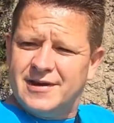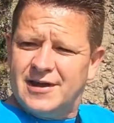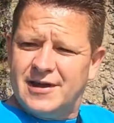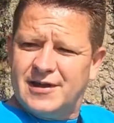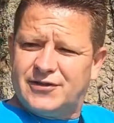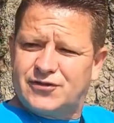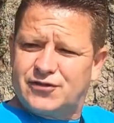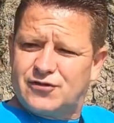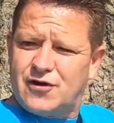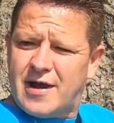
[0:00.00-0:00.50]

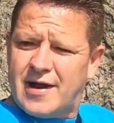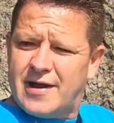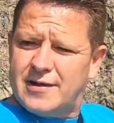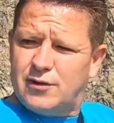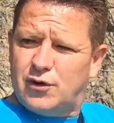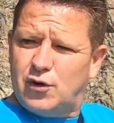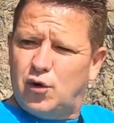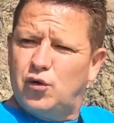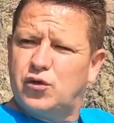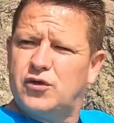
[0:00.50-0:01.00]
it's
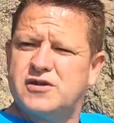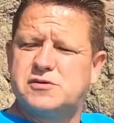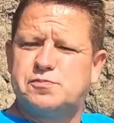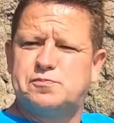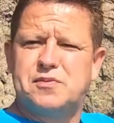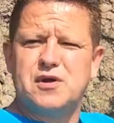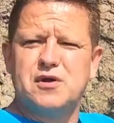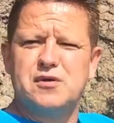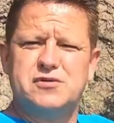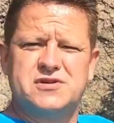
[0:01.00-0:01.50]
great all this
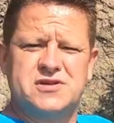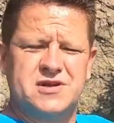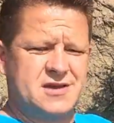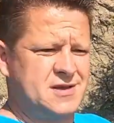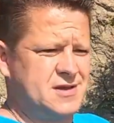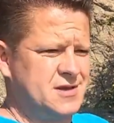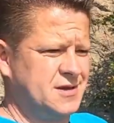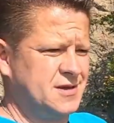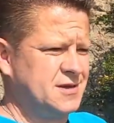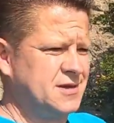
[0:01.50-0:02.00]

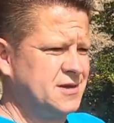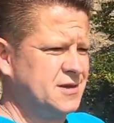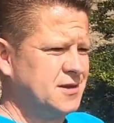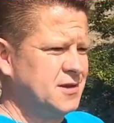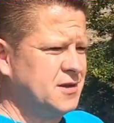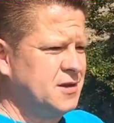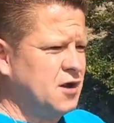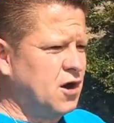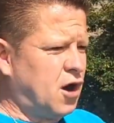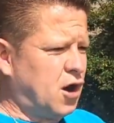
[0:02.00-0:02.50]
beauty
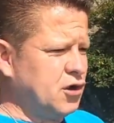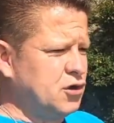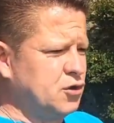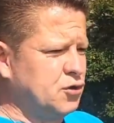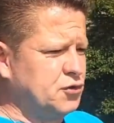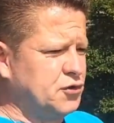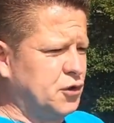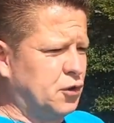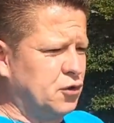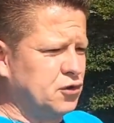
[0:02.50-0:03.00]
on
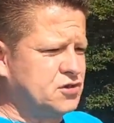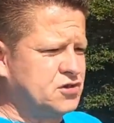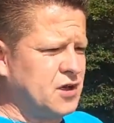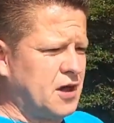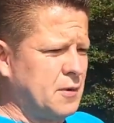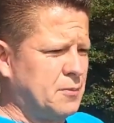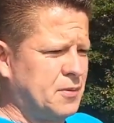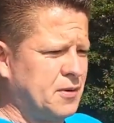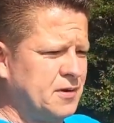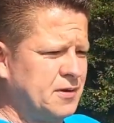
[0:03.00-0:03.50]
your
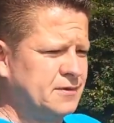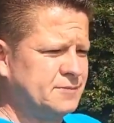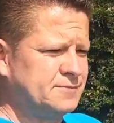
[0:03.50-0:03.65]
doorstep